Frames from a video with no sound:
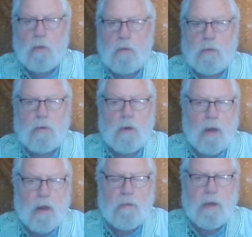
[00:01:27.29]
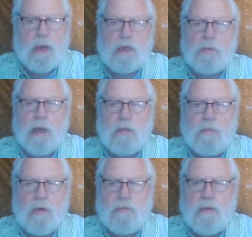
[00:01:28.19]
Odu, or every aspect
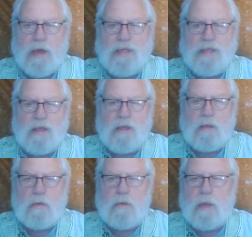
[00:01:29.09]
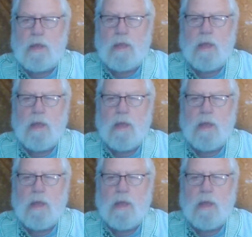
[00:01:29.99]
of our faith, including